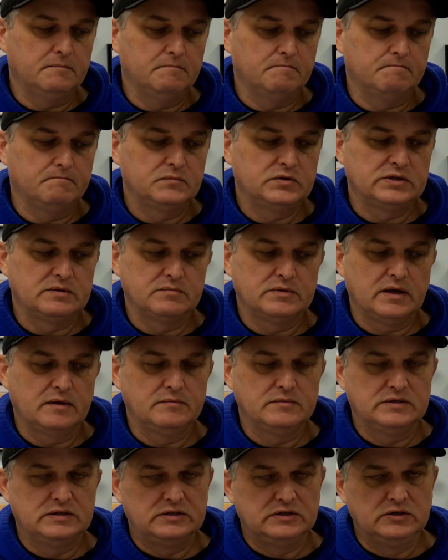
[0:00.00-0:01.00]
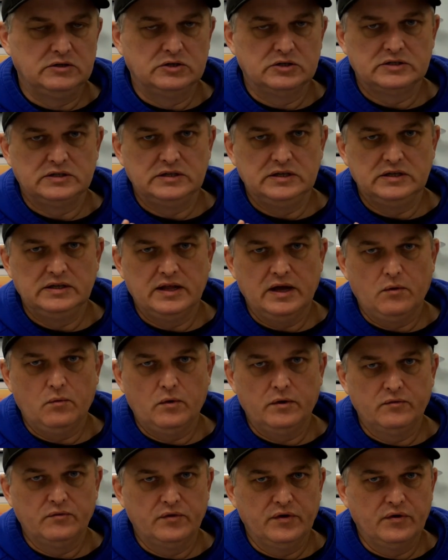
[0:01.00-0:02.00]
Sometimes you just need that
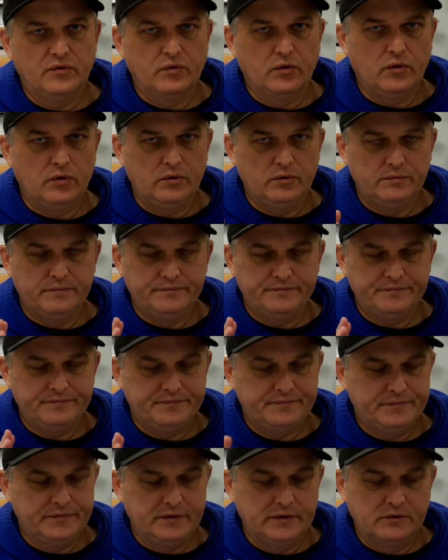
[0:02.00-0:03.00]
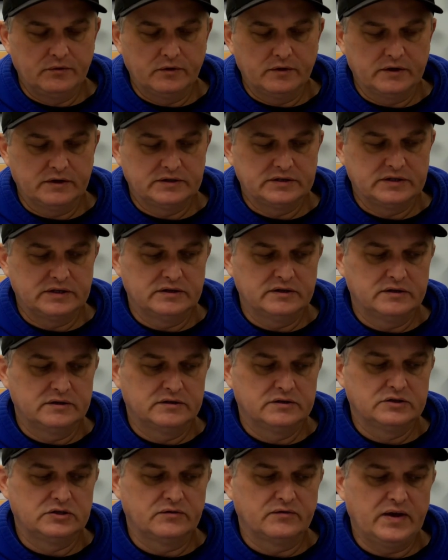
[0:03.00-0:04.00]
one reroll in order to
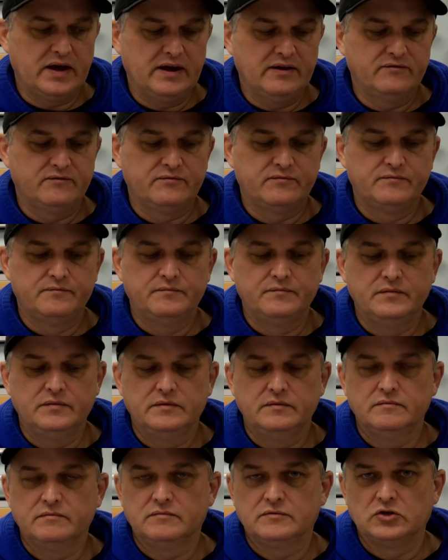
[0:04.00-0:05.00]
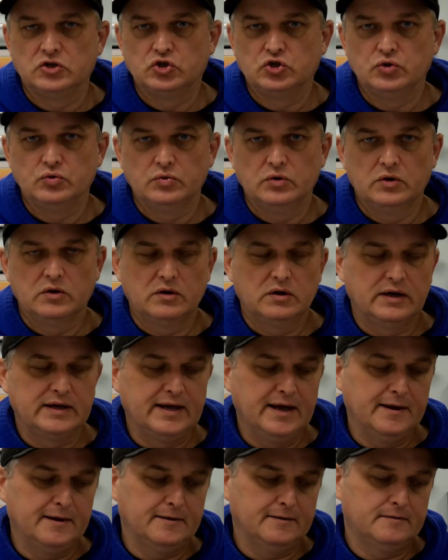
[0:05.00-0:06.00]
survive to shoot
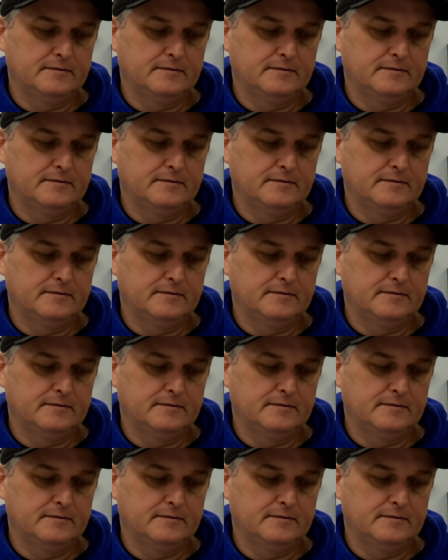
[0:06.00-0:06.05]
again.